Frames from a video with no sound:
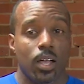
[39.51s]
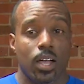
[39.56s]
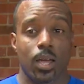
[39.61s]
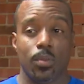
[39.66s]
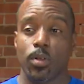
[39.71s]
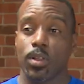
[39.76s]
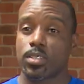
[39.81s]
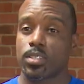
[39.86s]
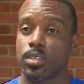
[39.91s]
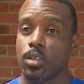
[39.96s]

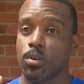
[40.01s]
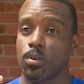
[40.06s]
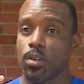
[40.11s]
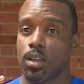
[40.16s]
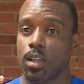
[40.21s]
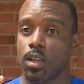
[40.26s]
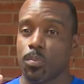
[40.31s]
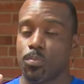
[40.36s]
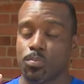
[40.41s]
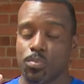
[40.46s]
I'm
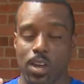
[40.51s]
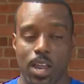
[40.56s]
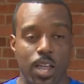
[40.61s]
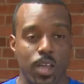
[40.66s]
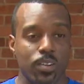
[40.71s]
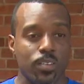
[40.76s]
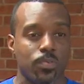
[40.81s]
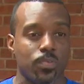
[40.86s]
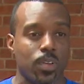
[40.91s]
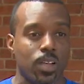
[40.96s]
also
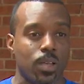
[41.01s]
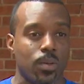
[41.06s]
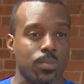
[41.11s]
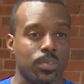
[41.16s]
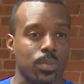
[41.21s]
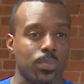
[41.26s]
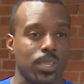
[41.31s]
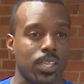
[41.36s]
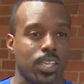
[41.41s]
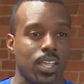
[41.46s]

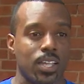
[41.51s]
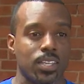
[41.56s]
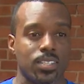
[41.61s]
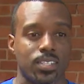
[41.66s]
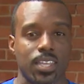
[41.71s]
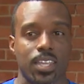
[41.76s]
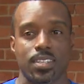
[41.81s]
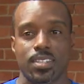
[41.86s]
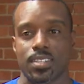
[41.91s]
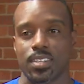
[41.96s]
proud to be a gun
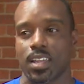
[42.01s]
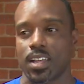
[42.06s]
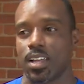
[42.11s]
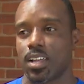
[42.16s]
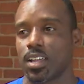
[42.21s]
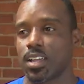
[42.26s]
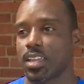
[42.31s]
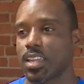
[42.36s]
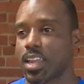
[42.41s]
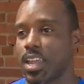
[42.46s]
sense
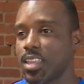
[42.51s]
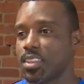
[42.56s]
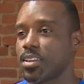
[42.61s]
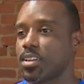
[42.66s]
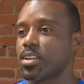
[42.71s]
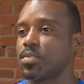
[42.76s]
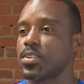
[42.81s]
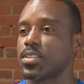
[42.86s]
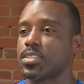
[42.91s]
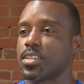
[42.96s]

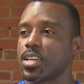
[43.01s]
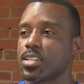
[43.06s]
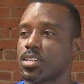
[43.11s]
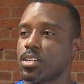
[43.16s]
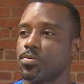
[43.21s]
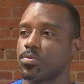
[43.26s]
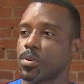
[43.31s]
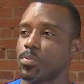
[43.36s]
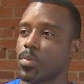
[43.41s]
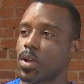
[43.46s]
candidate of
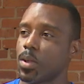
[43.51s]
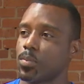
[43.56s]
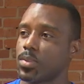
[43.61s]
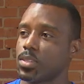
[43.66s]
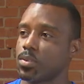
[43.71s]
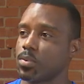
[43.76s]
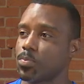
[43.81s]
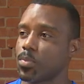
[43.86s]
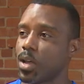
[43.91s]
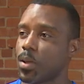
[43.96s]
distinction for
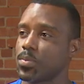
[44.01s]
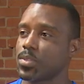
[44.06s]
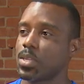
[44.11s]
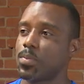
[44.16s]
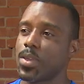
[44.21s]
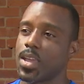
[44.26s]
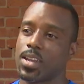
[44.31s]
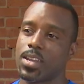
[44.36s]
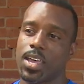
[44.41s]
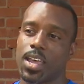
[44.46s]
Moms
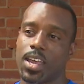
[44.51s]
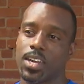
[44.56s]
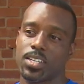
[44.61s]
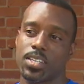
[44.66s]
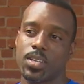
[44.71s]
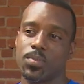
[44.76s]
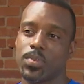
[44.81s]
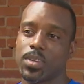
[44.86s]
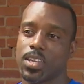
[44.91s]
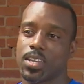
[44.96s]
Demand
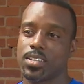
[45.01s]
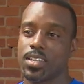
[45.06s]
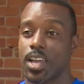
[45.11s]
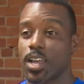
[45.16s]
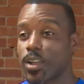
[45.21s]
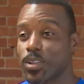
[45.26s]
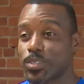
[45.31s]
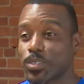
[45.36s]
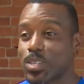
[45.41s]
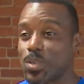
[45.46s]
Action, because
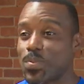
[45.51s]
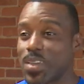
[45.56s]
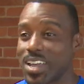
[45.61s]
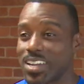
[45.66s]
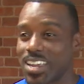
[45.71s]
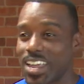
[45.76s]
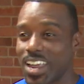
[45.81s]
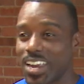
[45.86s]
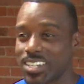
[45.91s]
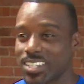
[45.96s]
I also
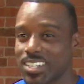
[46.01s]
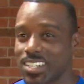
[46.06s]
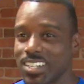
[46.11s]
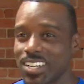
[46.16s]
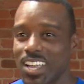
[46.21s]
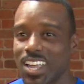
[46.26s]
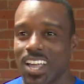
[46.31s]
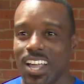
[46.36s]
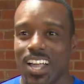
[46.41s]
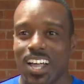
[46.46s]
demand
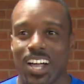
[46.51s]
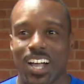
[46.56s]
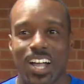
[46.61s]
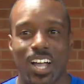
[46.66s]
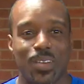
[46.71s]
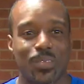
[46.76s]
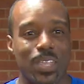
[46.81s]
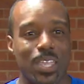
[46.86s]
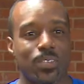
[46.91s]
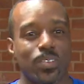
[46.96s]
action.
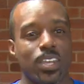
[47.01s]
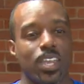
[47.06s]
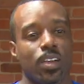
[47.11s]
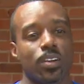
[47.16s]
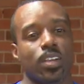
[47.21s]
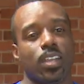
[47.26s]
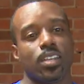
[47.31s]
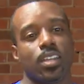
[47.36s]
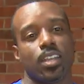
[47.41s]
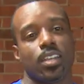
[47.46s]
Even
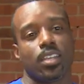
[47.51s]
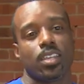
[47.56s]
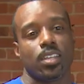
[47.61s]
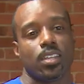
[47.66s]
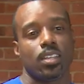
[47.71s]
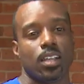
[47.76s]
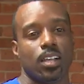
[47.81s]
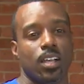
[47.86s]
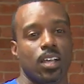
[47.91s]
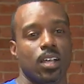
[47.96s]
here in
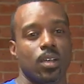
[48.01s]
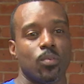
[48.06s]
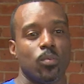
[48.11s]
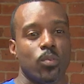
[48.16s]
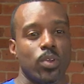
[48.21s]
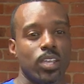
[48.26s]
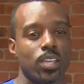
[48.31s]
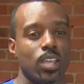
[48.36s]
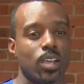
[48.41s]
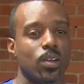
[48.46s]
Connecticut,
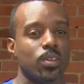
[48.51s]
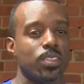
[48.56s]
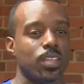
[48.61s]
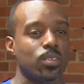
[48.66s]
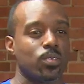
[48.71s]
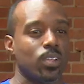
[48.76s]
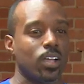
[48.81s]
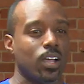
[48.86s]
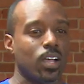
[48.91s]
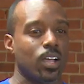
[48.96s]
we know
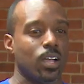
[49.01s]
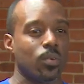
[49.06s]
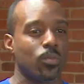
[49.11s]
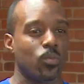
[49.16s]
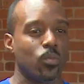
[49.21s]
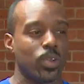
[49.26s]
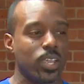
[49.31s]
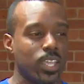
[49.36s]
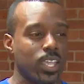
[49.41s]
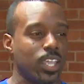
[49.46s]

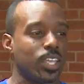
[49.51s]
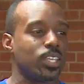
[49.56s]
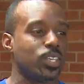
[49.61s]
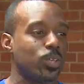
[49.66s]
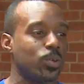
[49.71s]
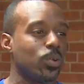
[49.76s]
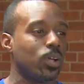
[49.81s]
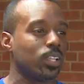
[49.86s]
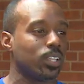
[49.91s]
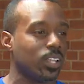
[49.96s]
that we can
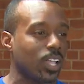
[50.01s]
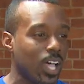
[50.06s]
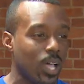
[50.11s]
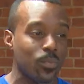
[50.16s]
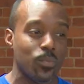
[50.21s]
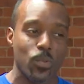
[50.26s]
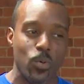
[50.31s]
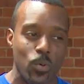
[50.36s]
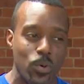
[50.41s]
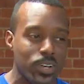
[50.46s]
do a
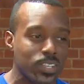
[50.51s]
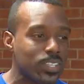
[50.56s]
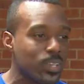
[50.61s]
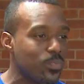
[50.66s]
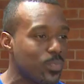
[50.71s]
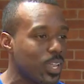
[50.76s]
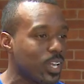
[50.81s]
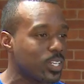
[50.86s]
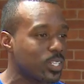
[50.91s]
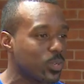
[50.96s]
lot more to
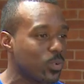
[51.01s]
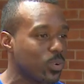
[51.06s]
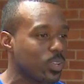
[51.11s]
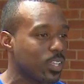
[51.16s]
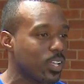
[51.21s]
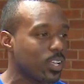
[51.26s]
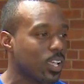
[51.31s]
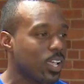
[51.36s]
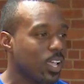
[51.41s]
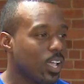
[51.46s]
make sure
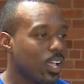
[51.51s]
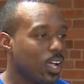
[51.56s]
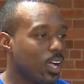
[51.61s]
that